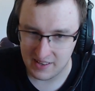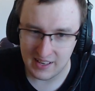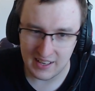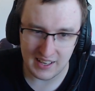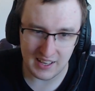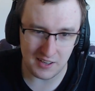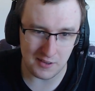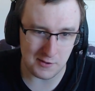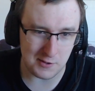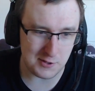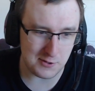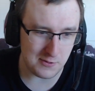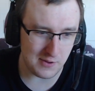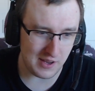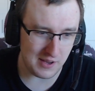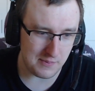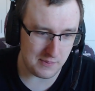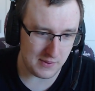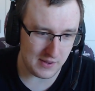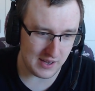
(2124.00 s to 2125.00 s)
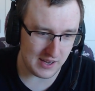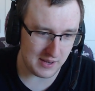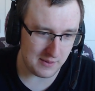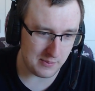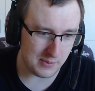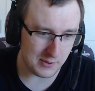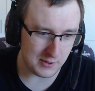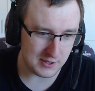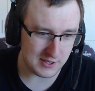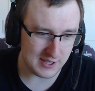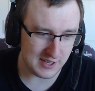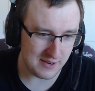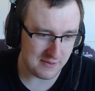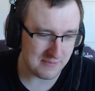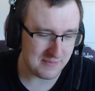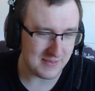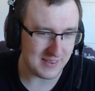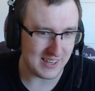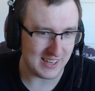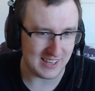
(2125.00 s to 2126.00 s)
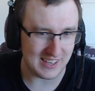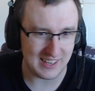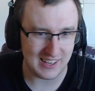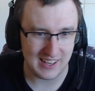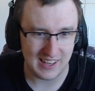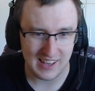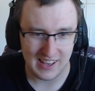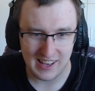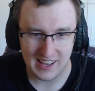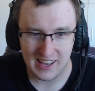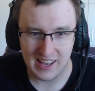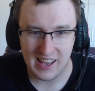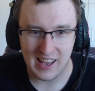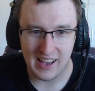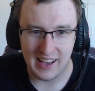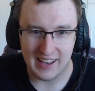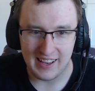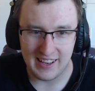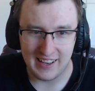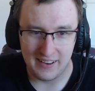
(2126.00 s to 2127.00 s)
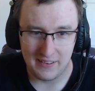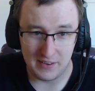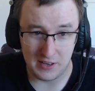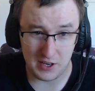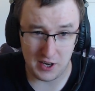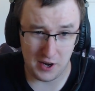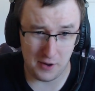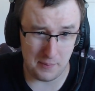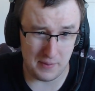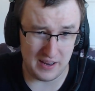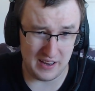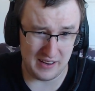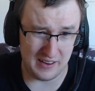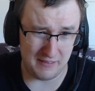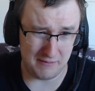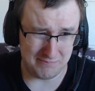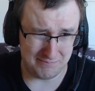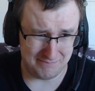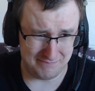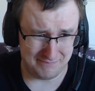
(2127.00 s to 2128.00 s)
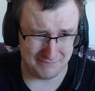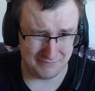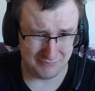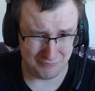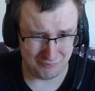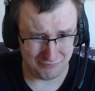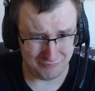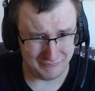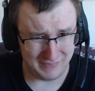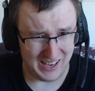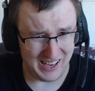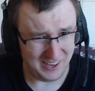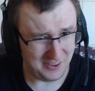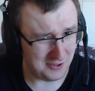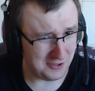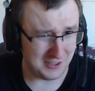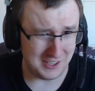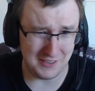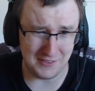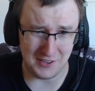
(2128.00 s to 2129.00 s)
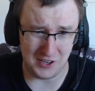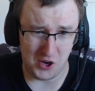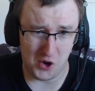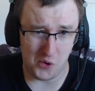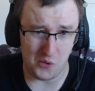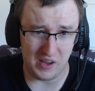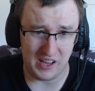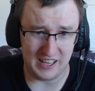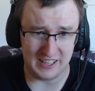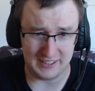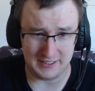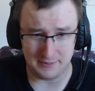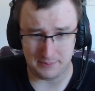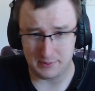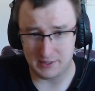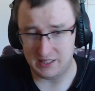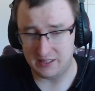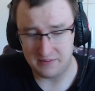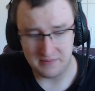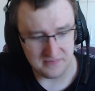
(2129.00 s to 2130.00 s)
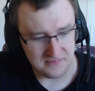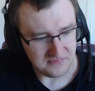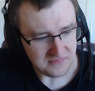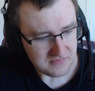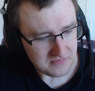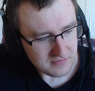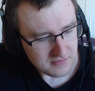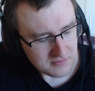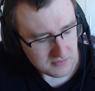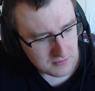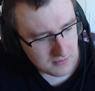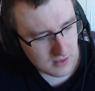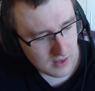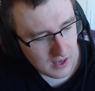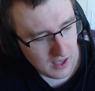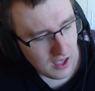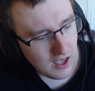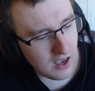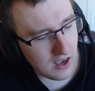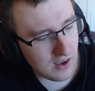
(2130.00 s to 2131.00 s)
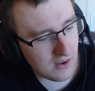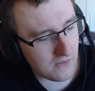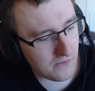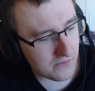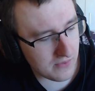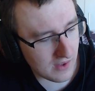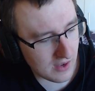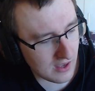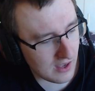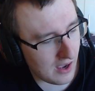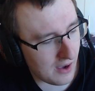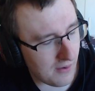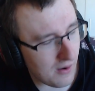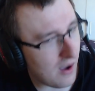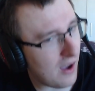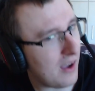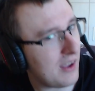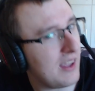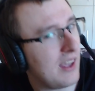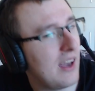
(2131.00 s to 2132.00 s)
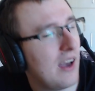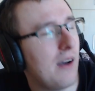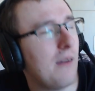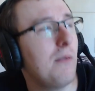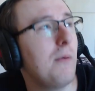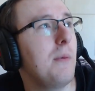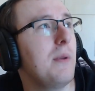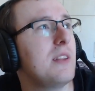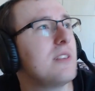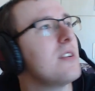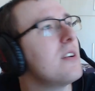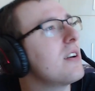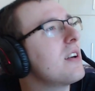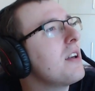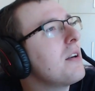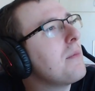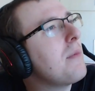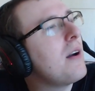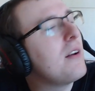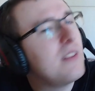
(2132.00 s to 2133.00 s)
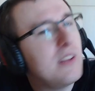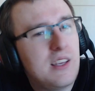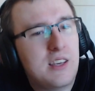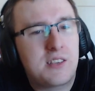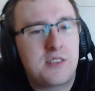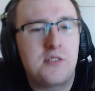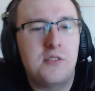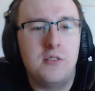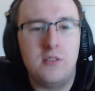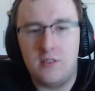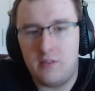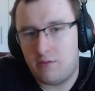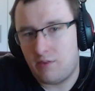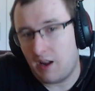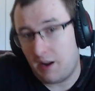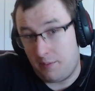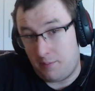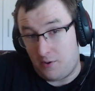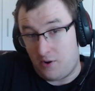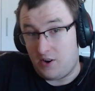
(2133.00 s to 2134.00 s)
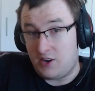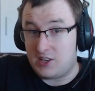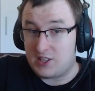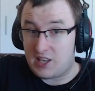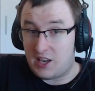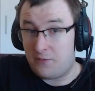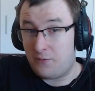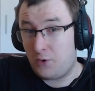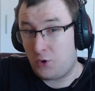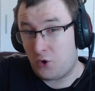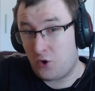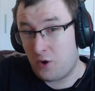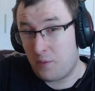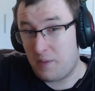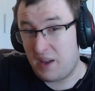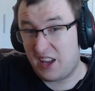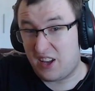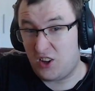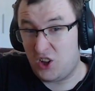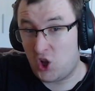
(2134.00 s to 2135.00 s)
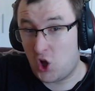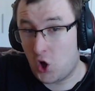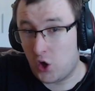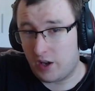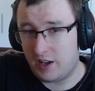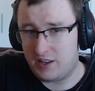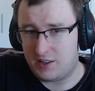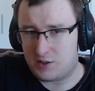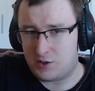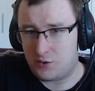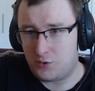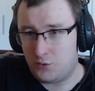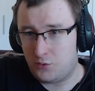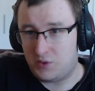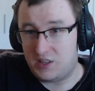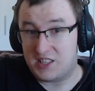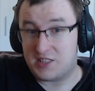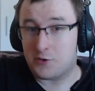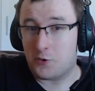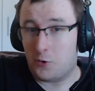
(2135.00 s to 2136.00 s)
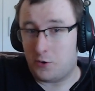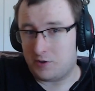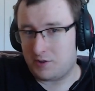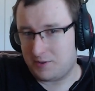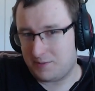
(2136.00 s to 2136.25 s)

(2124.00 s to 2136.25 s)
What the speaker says: Gilvers to API POCHAM, yeah. We're gonna be, I don't even know yet, but um, yeah, I will be talking about the external libraries, and we're gonna make a login to Discord.